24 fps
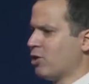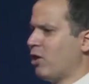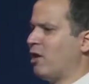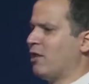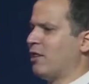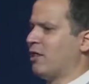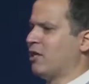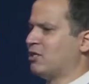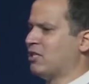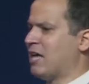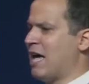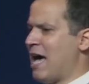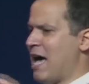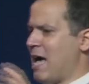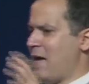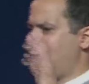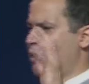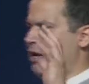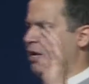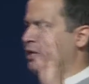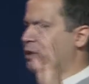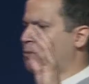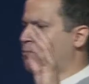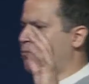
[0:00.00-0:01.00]
all the time
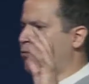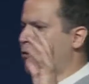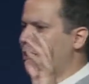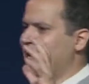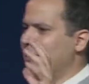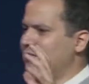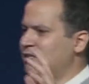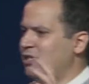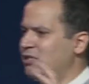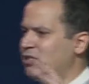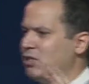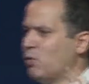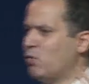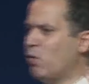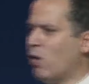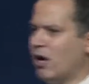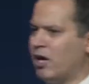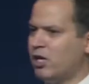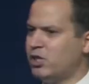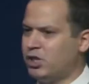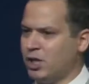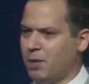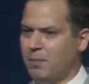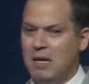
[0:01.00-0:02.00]
in His presence and
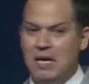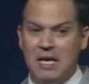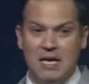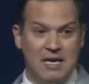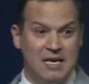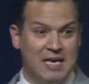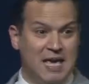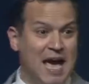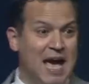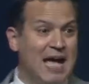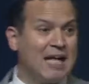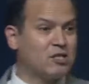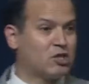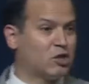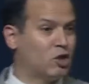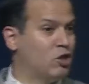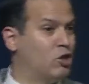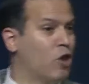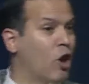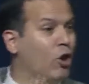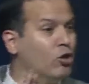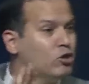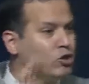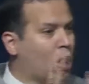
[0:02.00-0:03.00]
worship. Yes,
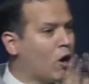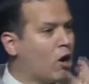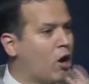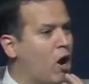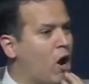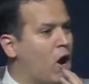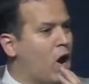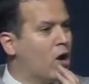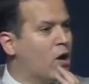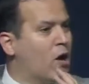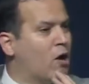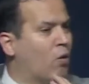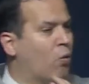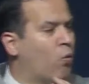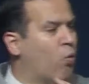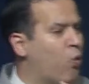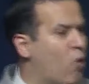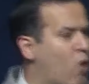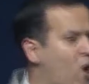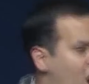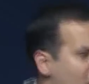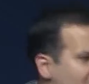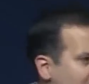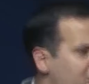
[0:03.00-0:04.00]
those are
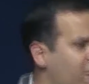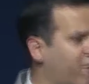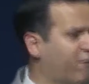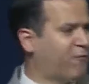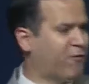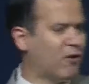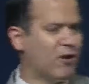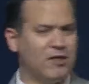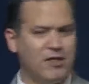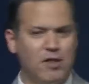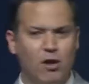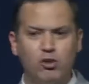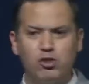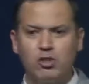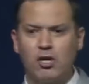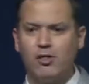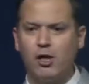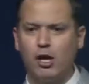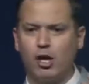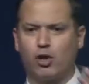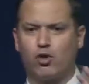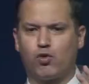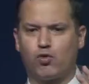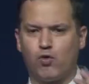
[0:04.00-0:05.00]
wonderful and those are
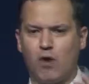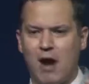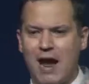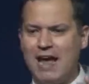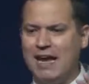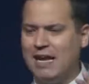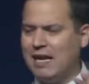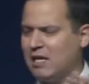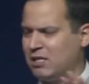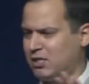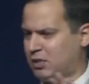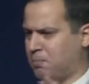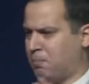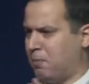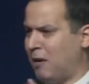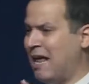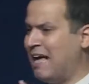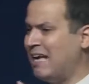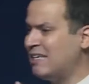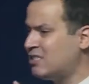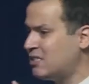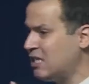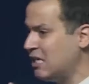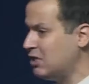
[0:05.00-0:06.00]
the greatest
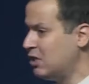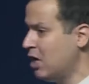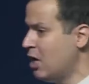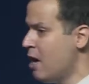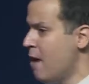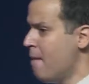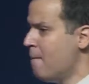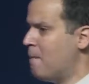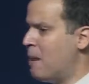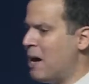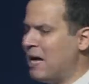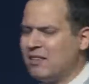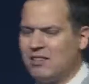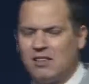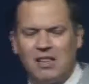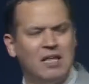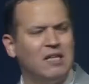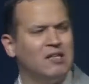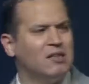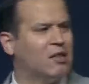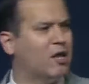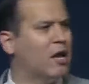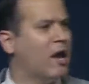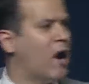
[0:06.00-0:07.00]
blessings, but
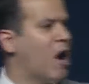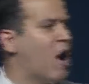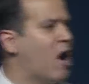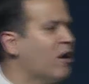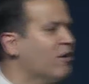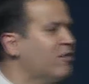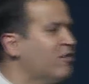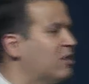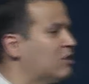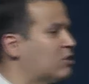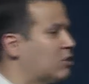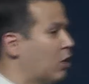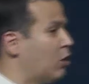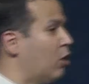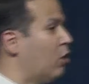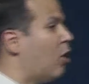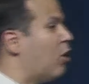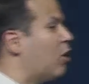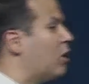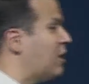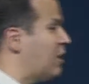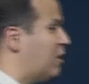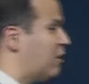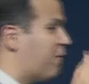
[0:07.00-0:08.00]
the, the earth is the
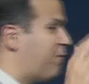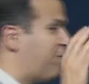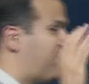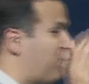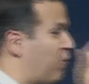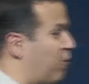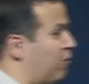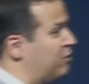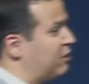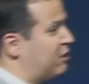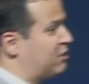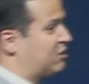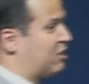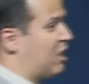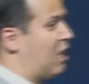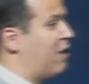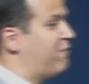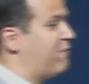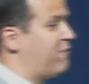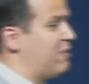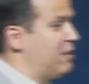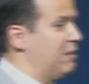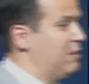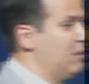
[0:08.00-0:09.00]
Lord and the fullness
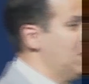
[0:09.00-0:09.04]
of it.